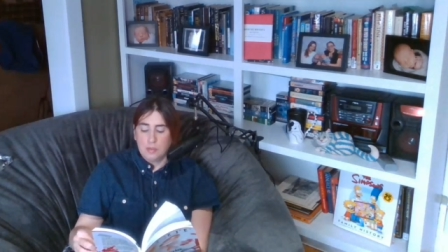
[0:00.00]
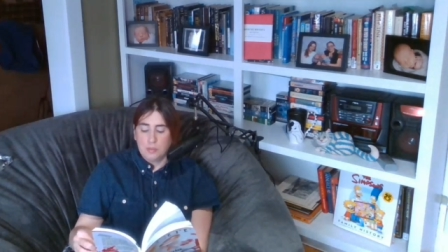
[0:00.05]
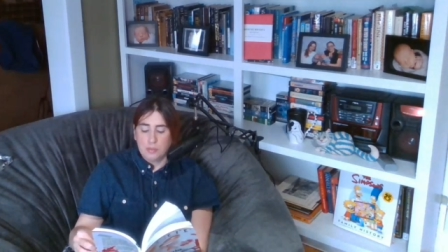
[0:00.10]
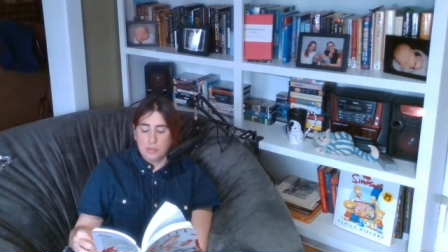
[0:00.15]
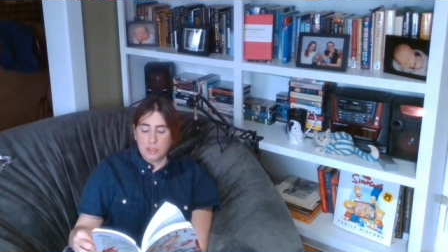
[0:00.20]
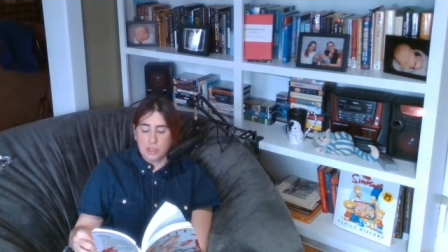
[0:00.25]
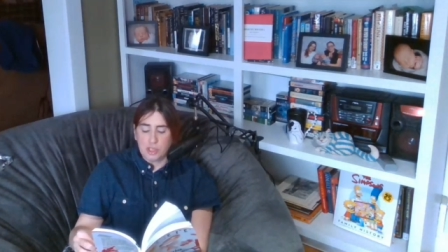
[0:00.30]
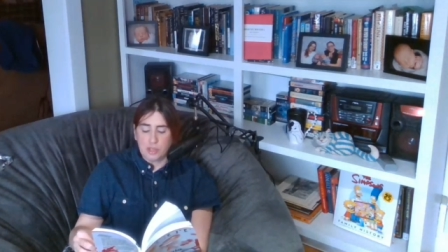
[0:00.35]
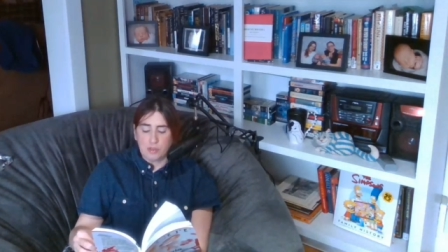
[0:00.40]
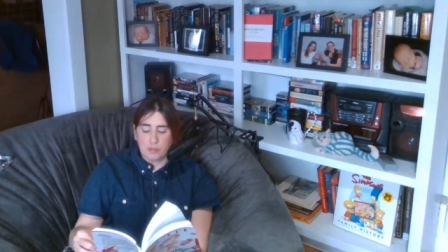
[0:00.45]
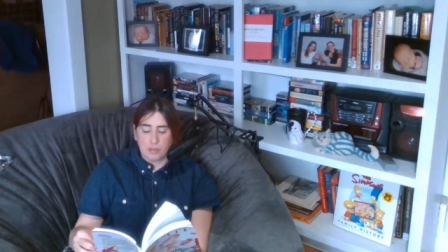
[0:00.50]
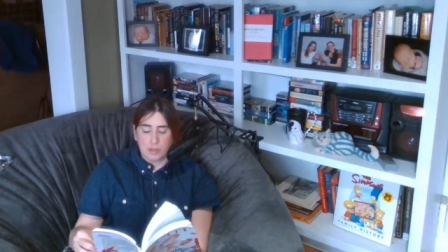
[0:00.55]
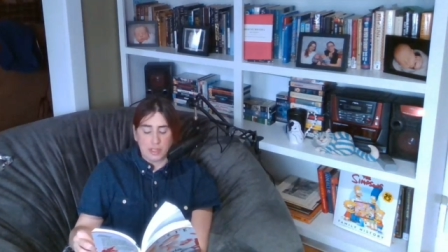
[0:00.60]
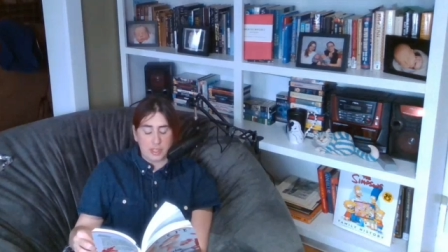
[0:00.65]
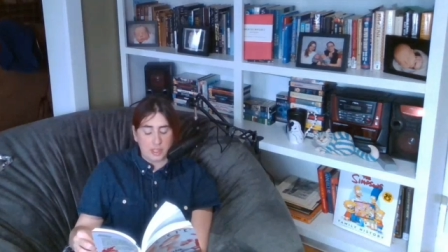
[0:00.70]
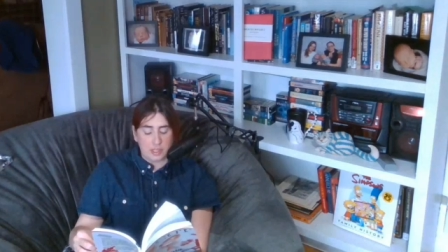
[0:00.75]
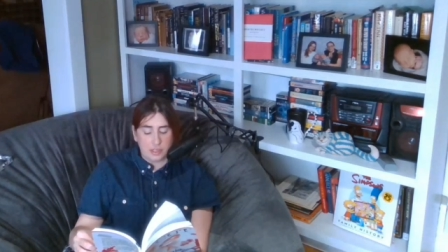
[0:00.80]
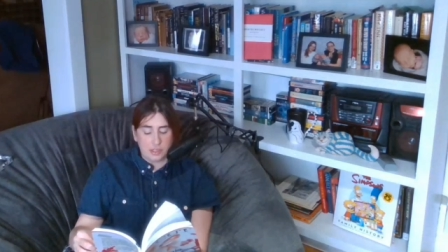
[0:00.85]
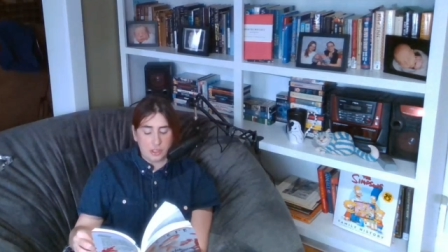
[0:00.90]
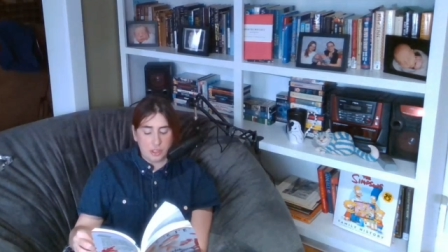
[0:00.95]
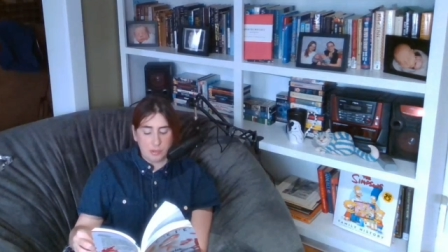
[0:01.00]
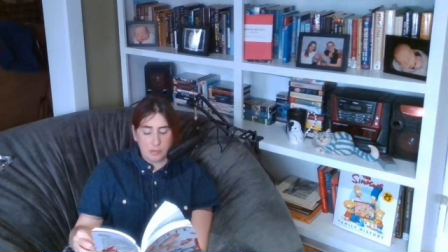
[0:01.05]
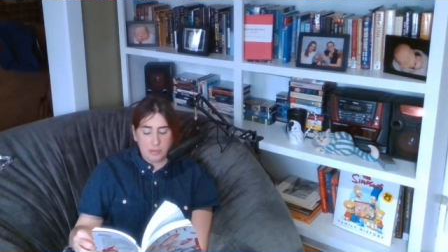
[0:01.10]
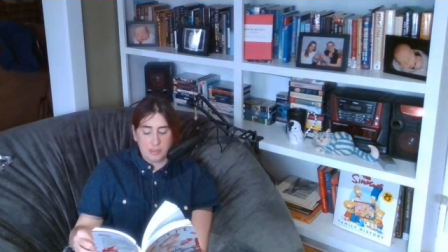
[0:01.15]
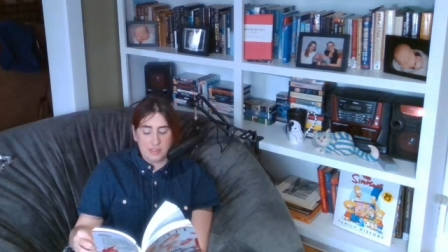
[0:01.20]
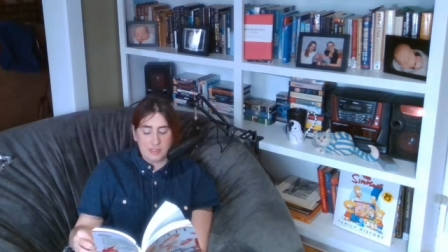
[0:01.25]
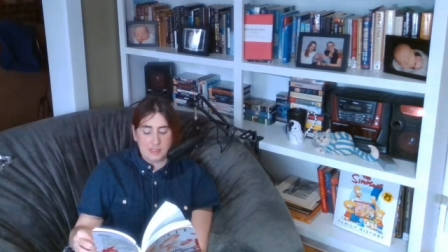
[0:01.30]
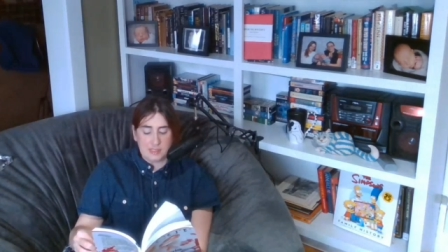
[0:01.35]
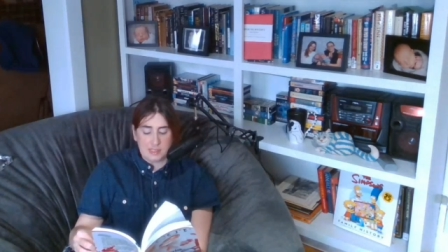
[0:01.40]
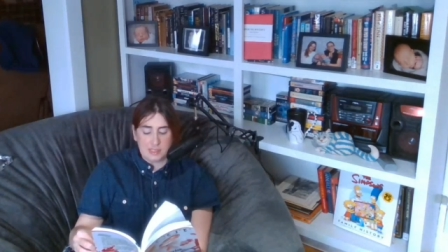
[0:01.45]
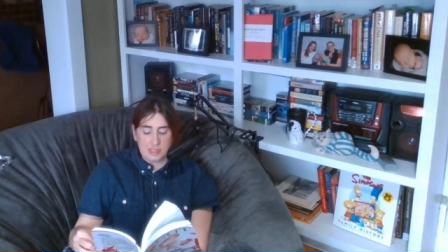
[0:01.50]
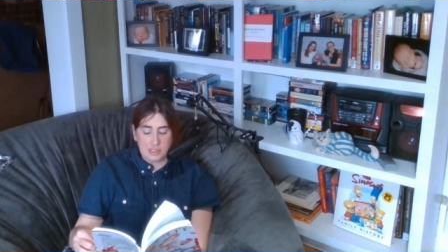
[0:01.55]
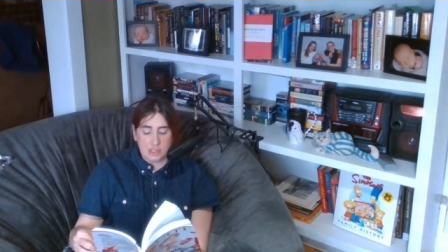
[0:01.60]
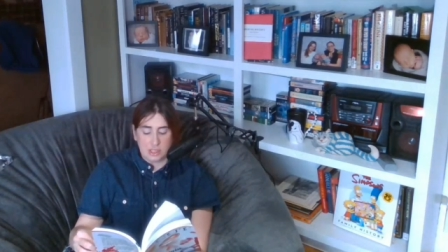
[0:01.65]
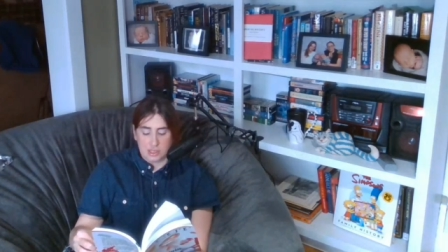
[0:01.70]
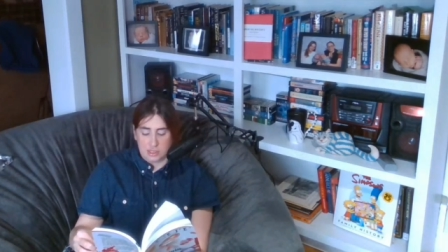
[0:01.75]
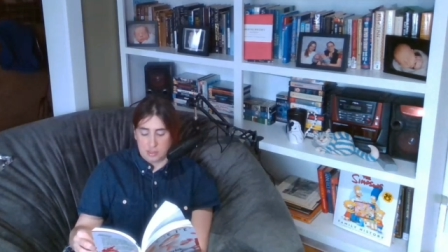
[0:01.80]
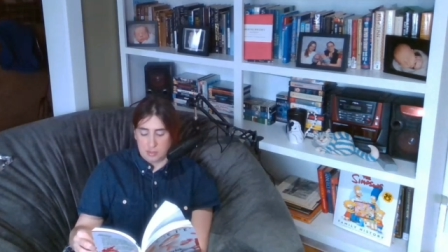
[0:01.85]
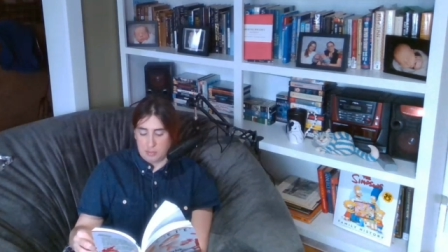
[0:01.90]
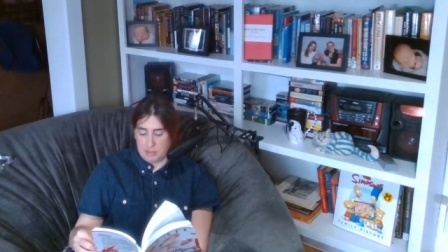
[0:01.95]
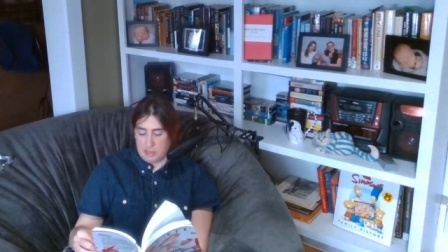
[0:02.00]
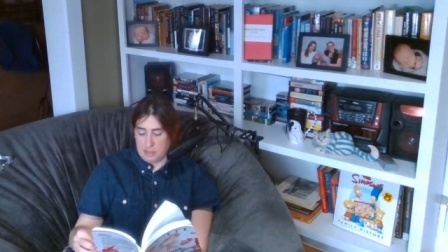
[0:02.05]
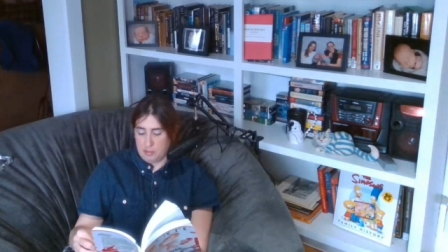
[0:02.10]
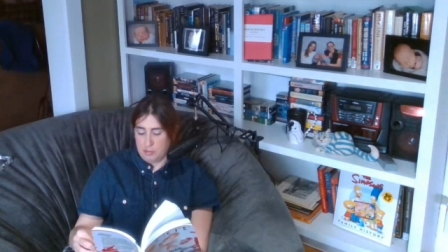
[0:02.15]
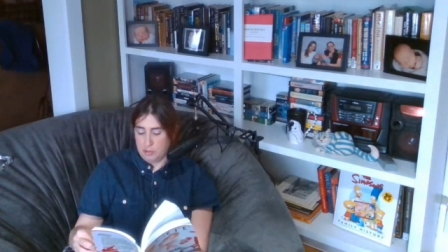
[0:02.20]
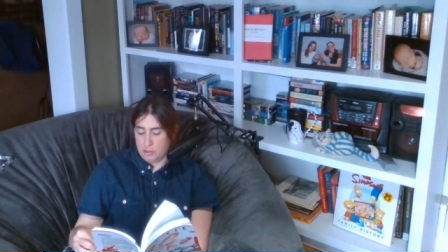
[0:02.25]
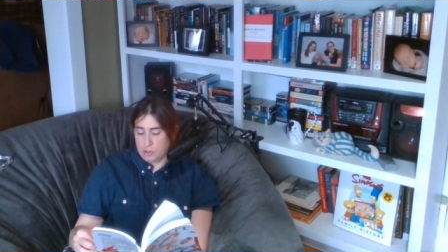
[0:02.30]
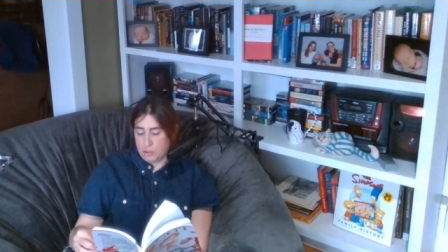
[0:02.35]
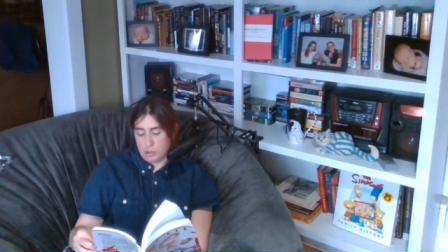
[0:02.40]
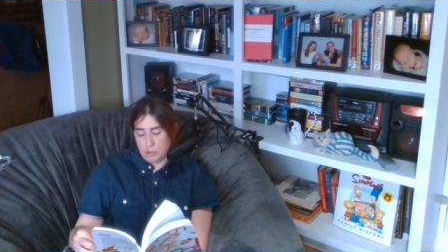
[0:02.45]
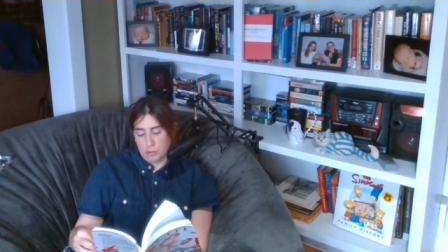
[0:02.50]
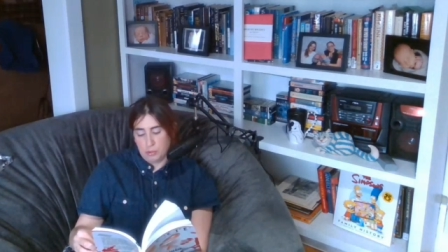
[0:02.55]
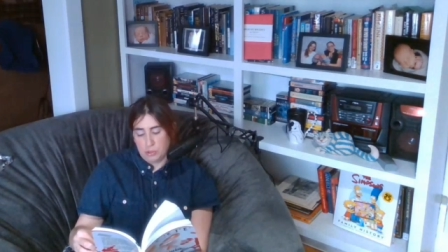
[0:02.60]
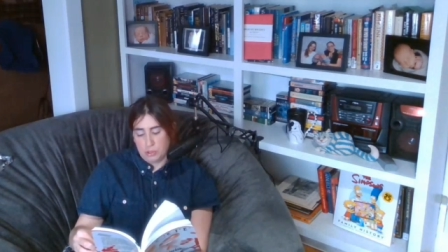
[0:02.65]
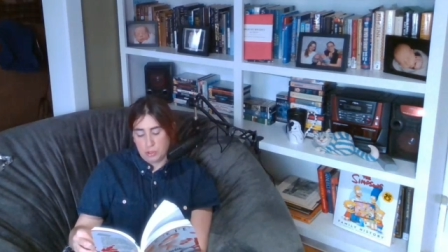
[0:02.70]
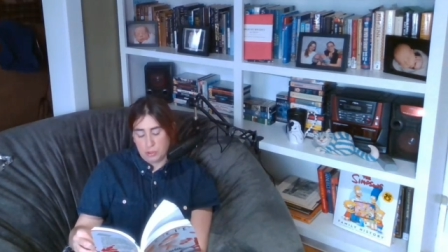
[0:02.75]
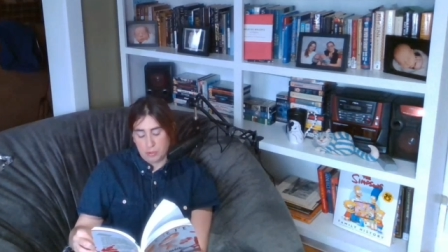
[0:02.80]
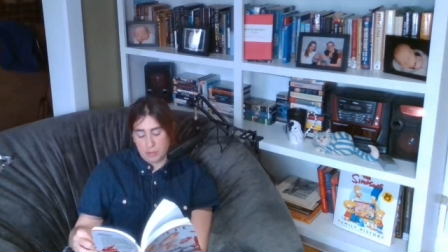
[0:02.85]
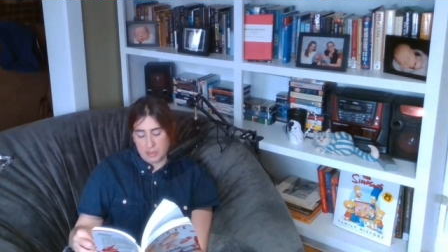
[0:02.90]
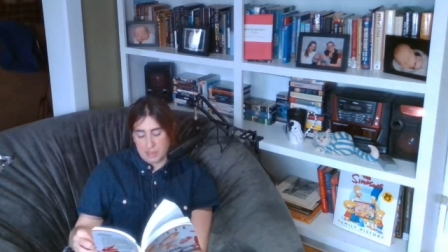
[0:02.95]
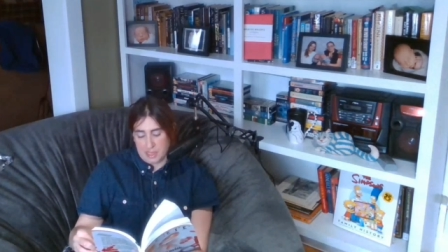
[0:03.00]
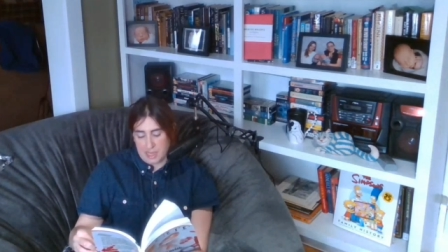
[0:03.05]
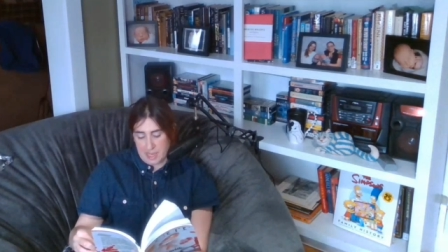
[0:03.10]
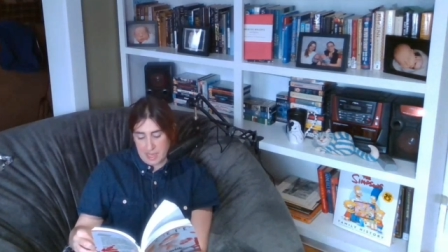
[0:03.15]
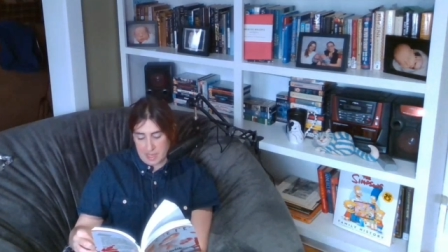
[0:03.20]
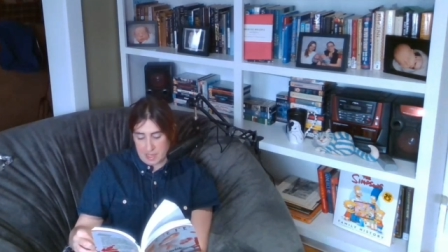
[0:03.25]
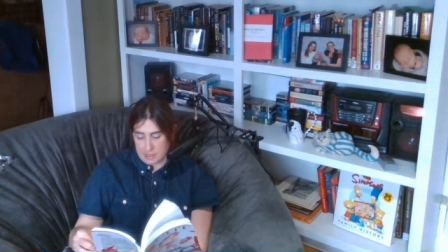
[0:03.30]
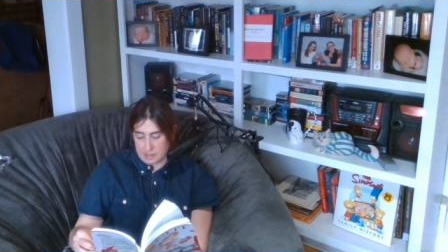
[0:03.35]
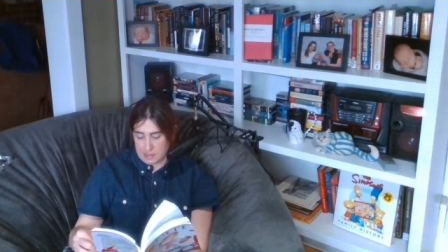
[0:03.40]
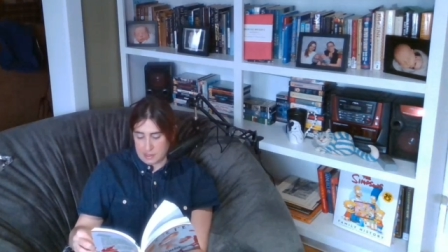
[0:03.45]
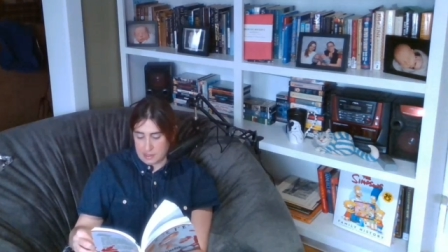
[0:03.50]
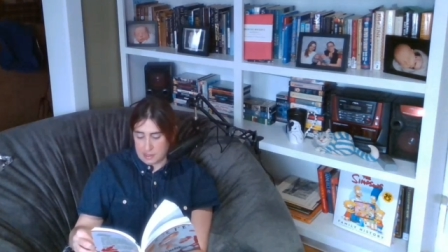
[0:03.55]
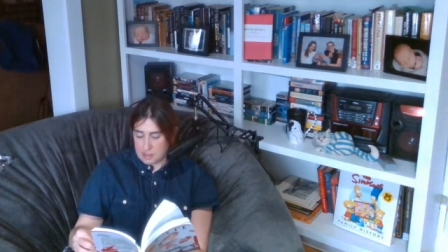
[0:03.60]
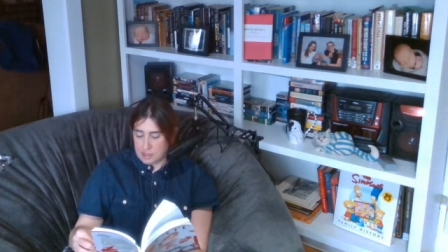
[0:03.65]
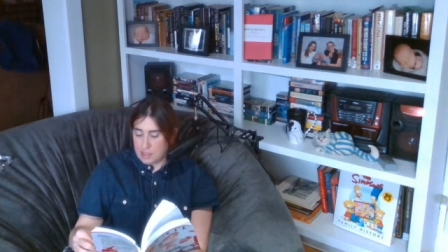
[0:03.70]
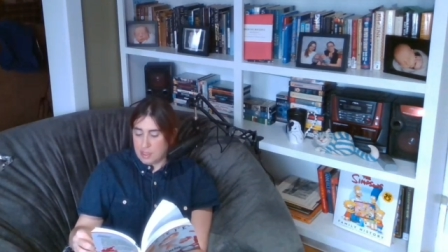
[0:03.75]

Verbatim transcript: Brigid figured she wouldn't see Jessamine for two to three days.